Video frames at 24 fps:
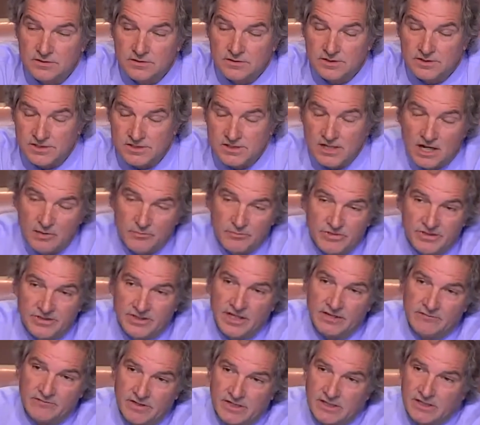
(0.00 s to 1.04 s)
So it's not been
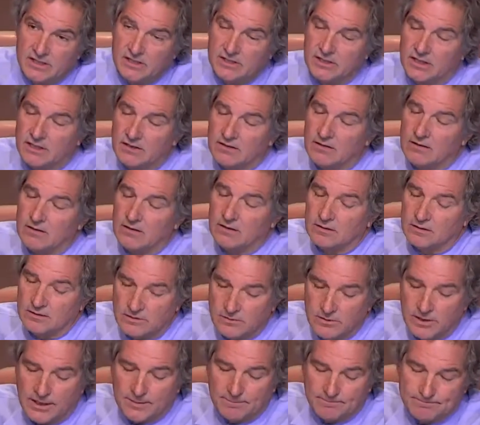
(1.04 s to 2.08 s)
that vacant that long.
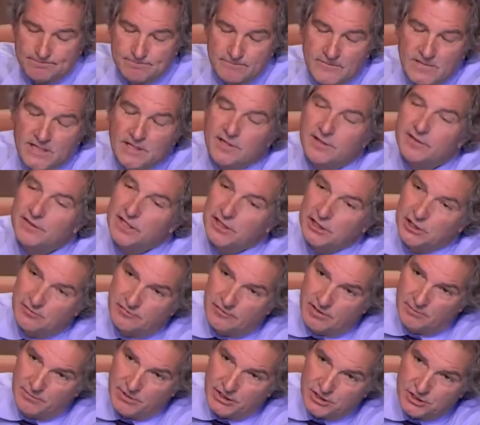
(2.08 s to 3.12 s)
Okay. Thank you
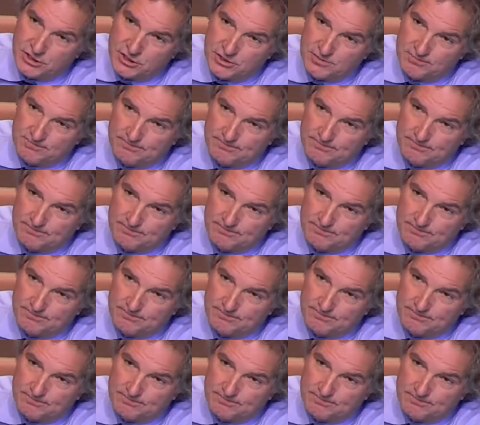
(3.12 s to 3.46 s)
very much.